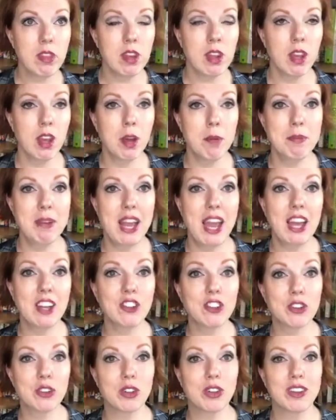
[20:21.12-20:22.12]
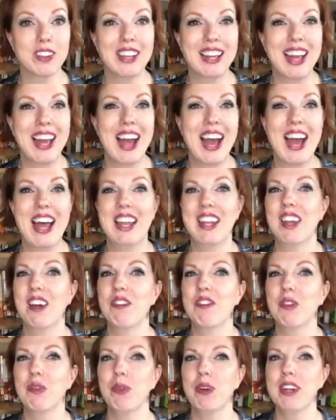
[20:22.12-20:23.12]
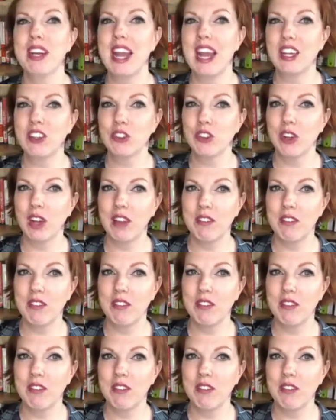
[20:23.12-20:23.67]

Natural. I love the word natural.